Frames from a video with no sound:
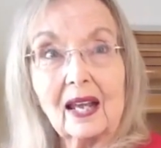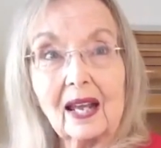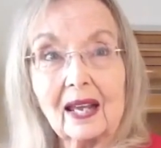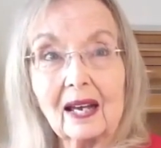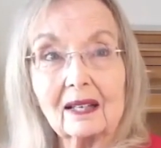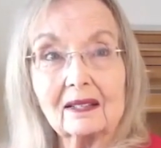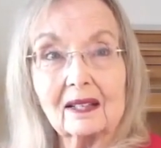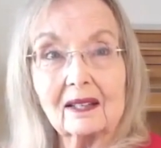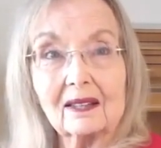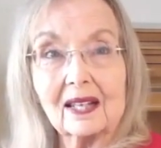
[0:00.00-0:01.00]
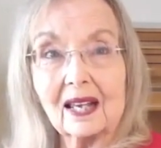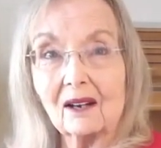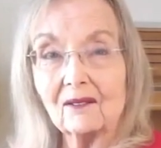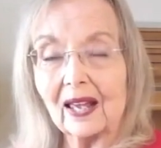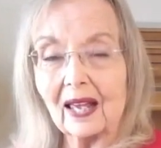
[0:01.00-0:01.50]
And they
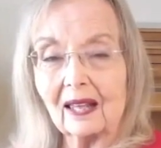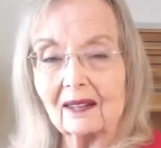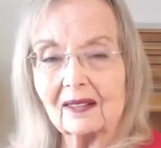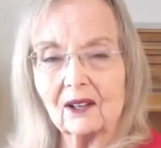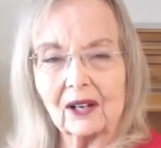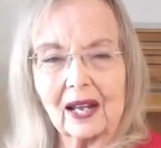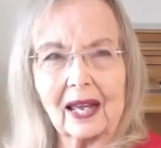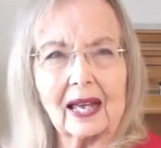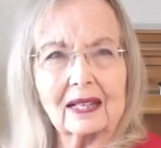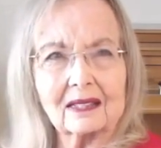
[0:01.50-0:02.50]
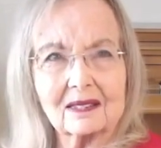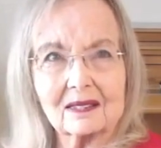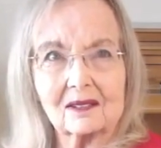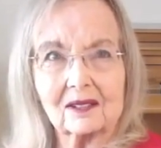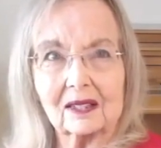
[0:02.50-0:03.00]
have, they're
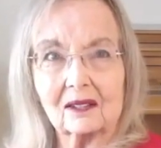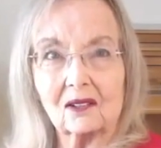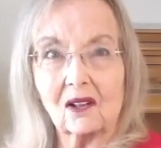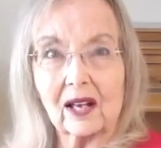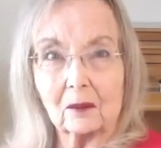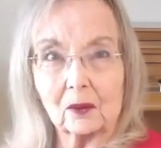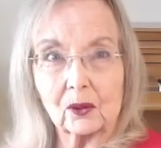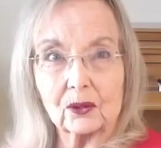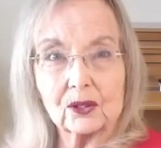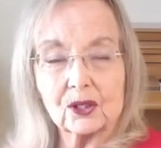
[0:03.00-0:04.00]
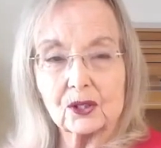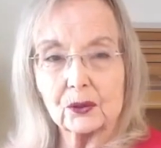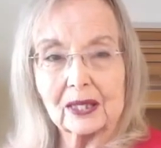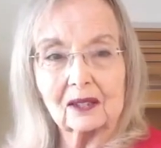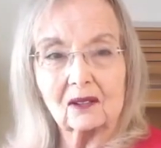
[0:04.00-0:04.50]
excellent climbers,
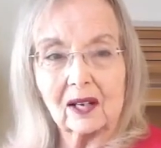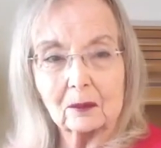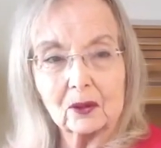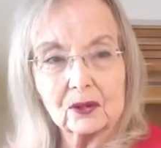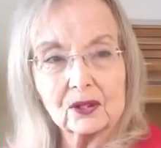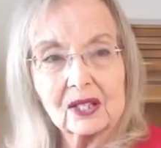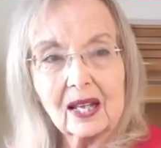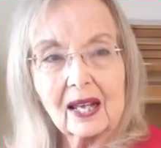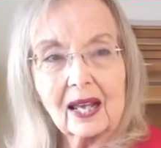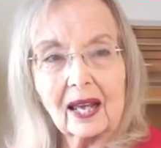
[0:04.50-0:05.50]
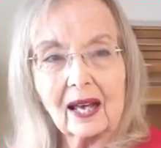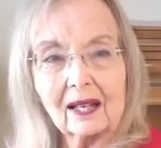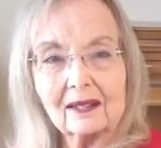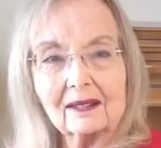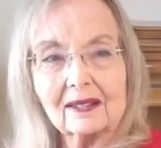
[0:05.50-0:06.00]
tree climbers,
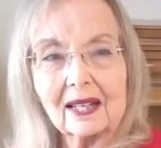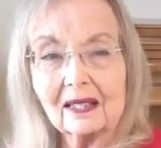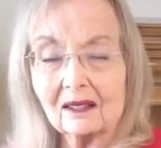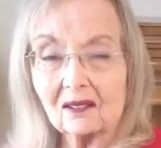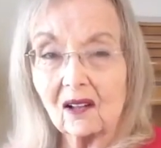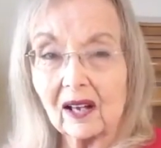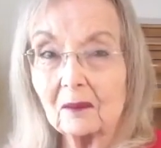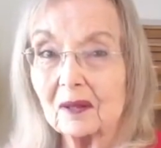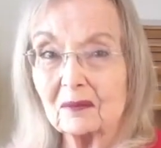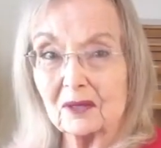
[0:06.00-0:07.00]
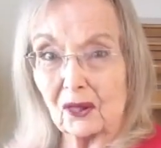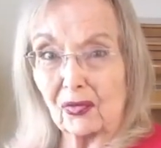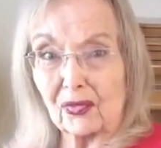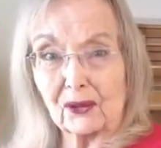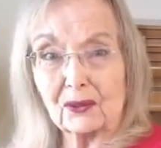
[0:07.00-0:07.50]
and they can climb up to
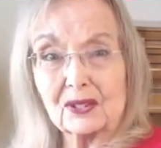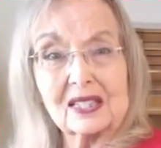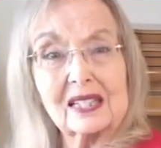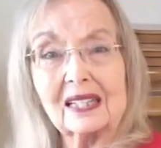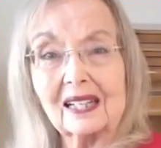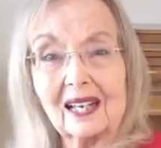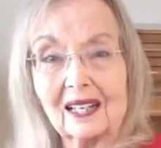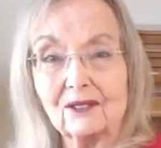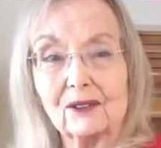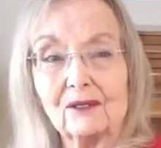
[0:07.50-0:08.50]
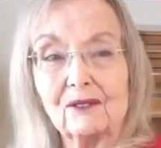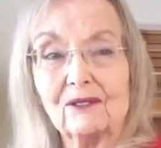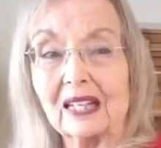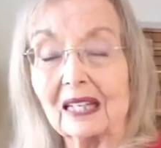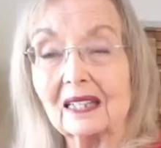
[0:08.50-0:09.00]
1,300
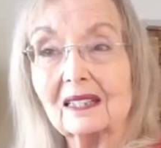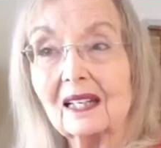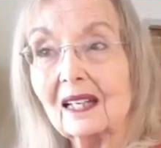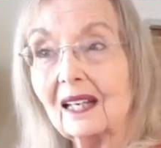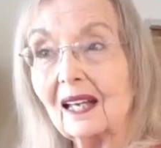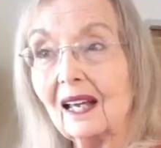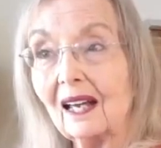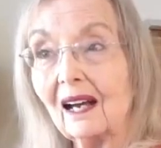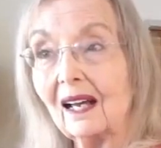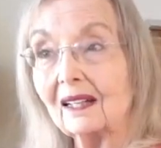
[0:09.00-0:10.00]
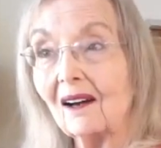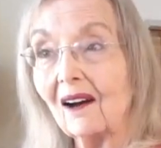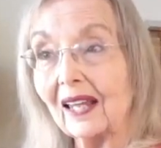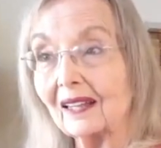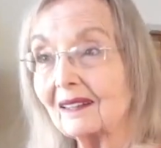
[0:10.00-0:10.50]
feet in
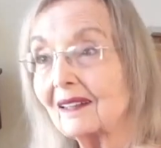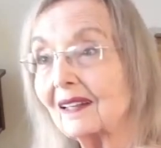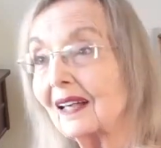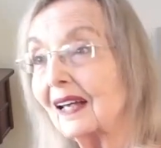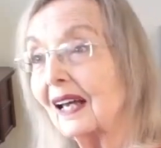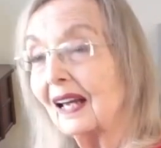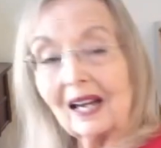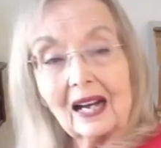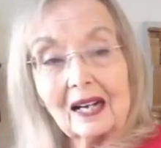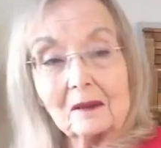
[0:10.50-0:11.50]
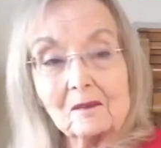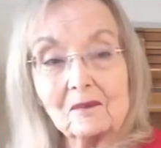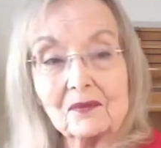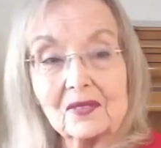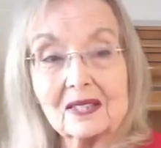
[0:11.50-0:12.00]
height.
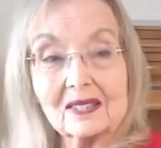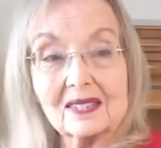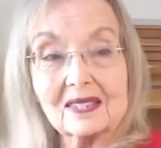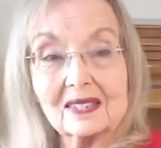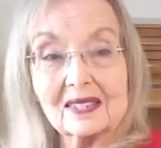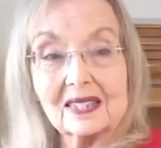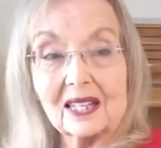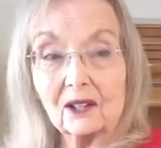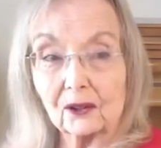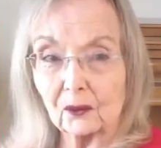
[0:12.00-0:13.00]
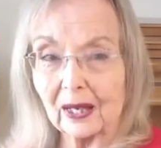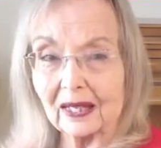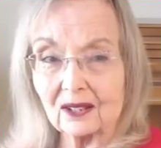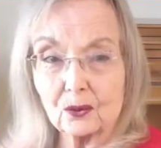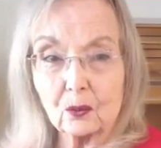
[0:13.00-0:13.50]
Um, they're
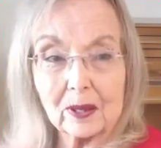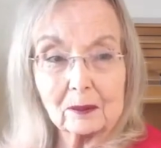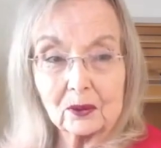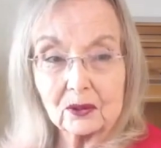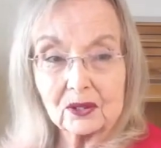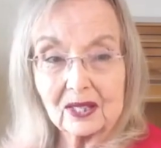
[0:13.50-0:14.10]
great swimmers